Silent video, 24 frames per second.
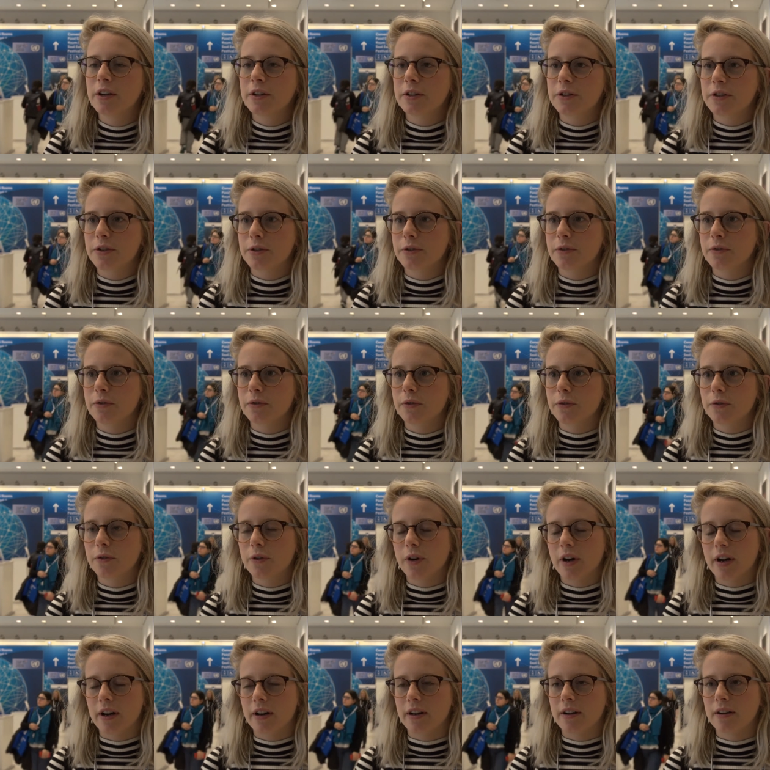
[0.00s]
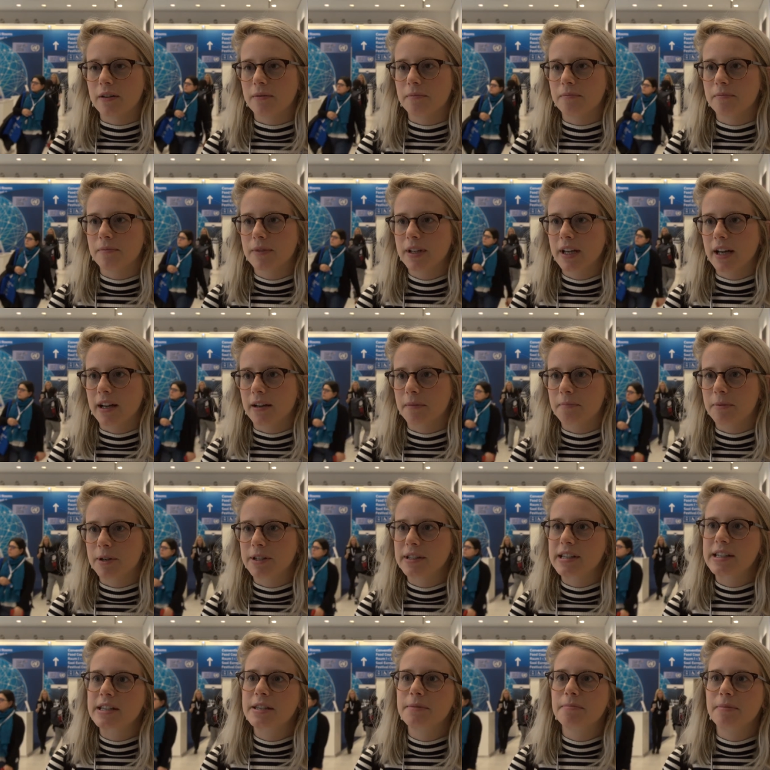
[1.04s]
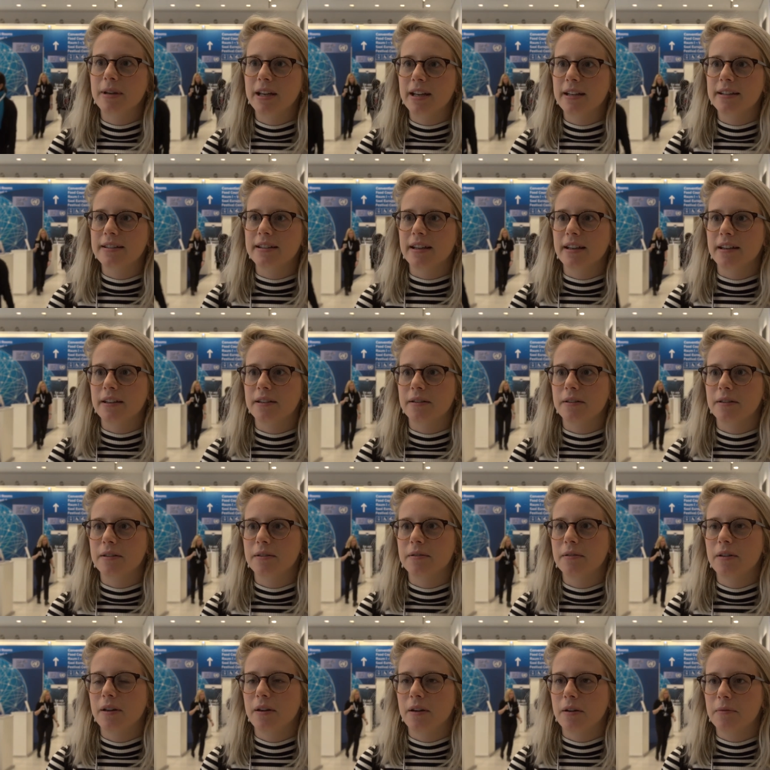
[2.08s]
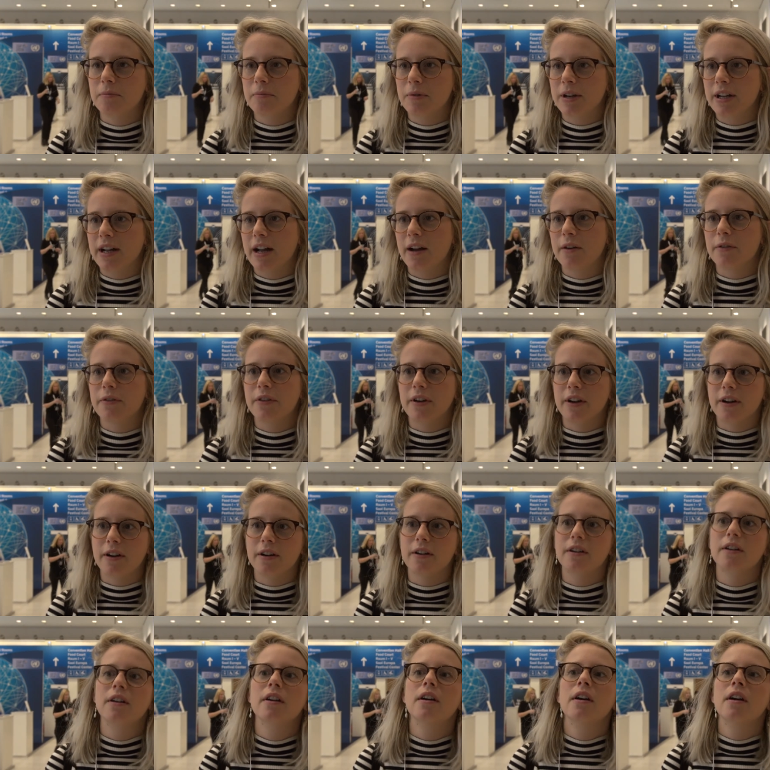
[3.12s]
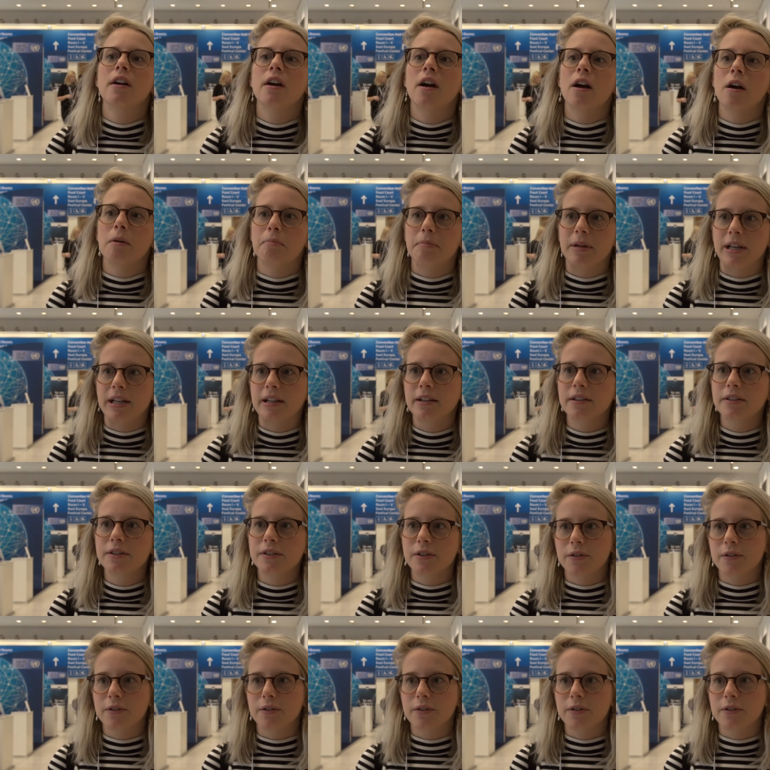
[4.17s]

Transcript: to um, yeah, participate and uh, bring out their opinions.